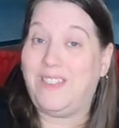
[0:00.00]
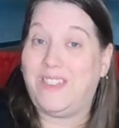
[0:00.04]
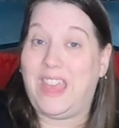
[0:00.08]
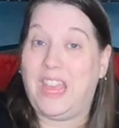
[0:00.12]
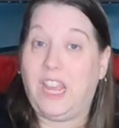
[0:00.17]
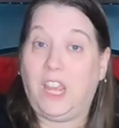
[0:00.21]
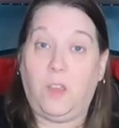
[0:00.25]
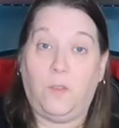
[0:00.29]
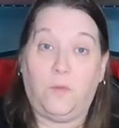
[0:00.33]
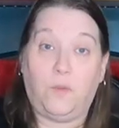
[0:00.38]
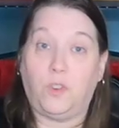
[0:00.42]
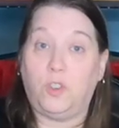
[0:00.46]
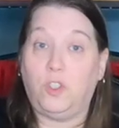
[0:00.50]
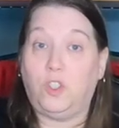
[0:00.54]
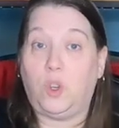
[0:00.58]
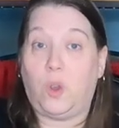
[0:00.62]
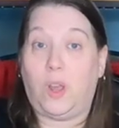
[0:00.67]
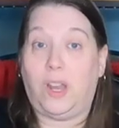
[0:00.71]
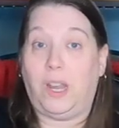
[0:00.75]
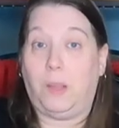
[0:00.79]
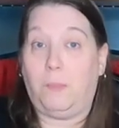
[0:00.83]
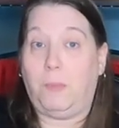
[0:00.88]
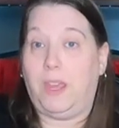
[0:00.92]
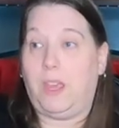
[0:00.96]
Thank you for
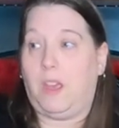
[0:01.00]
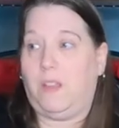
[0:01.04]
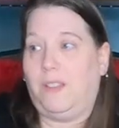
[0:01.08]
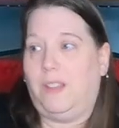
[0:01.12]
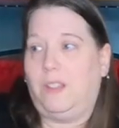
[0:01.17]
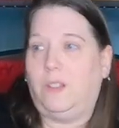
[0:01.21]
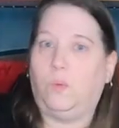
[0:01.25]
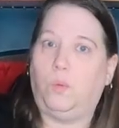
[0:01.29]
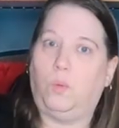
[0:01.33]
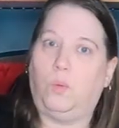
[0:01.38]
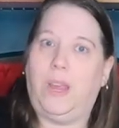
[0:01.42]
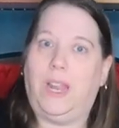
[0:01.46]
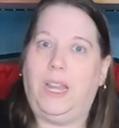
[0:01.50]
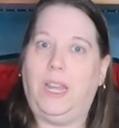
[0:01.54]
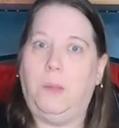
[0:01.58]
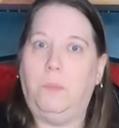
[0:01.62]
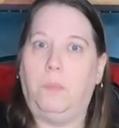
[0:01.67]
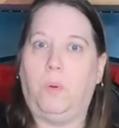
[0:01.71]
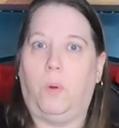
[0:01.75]
joining me on this rainy,